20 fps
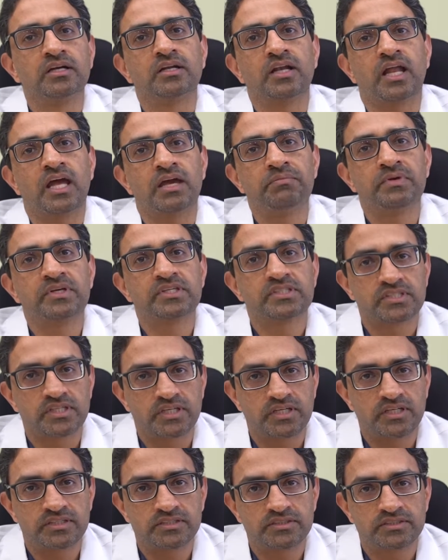climbing
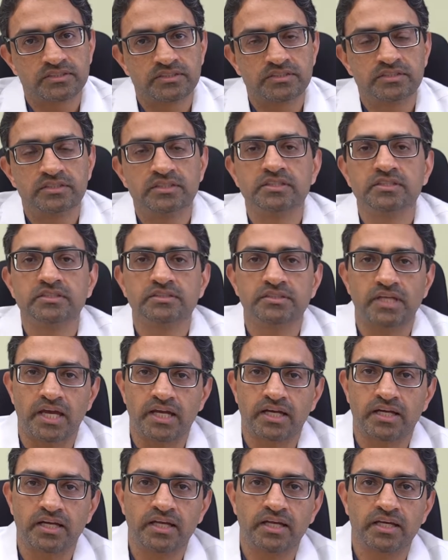stairs,
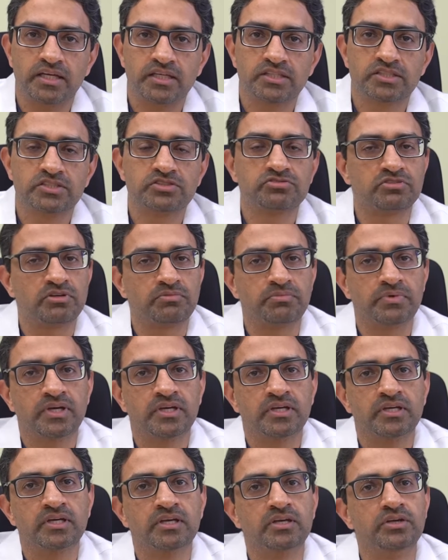cycling,
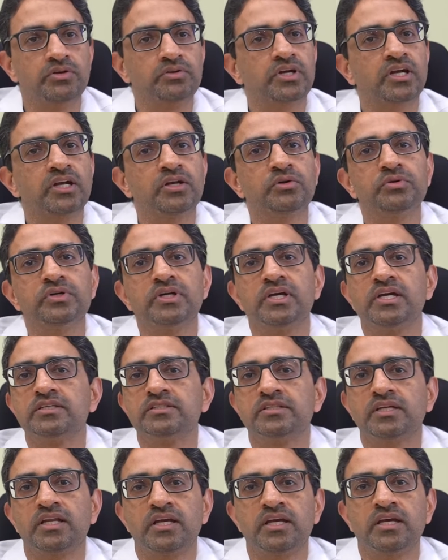swimming, you can do
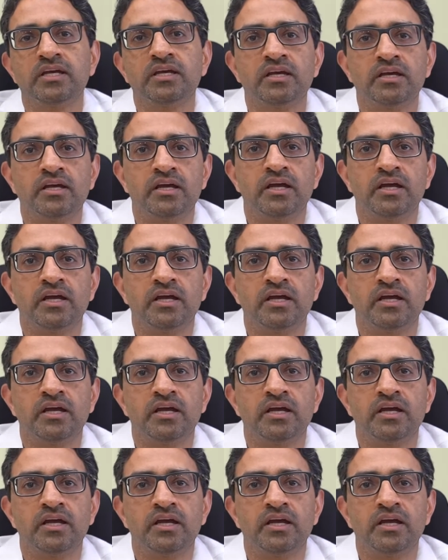easily